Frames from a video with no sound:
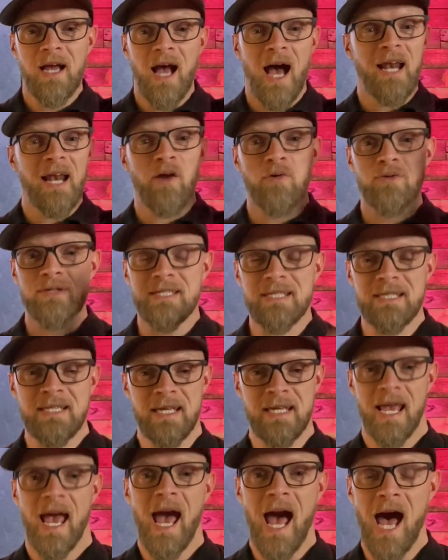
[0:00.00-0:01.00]
I don't
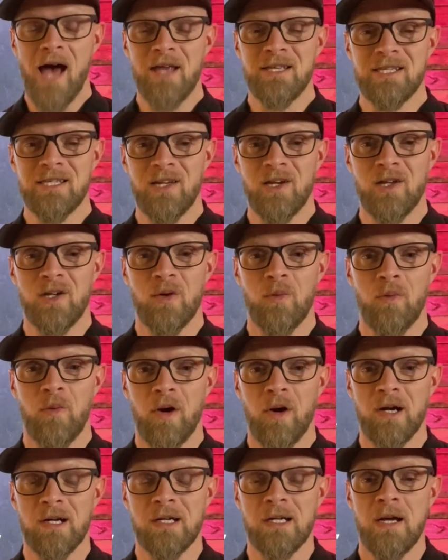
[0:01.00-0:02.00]
see how it's going to
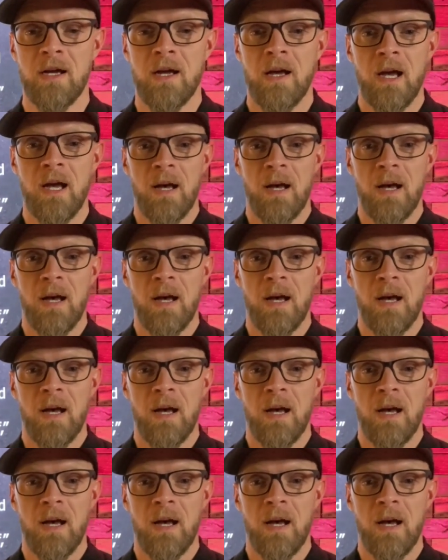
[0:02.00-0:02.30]
work.